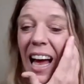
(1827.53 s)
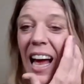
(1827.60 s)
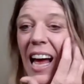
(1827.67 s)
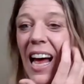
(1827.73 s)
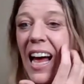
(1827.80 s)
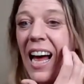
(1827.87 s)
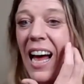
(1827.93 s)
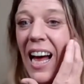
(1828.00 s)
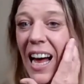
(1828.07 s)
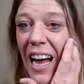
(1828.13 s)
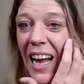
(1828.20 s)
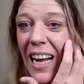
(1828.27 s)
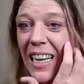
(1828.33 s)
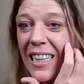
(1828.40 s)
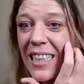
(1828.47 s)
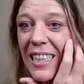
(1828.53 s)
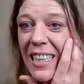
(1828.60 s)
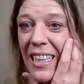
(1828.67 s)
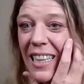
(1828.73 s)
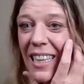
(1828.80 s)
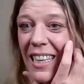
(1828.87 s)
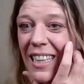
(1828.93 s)
And
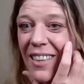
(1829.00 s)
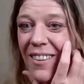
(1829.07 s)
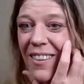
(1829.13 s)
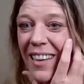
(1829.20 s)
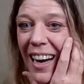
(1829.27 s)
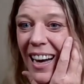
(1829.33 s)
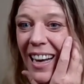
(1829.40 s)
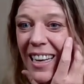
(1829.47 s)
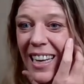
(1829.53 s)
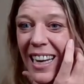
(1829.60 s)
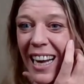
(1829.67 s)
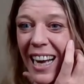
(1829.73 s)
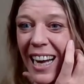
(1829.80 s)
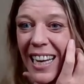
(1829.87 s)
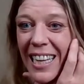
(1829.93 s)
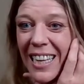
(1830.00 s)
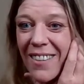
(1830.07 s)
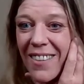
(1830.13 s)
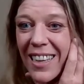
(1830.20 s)
you got it, Annie.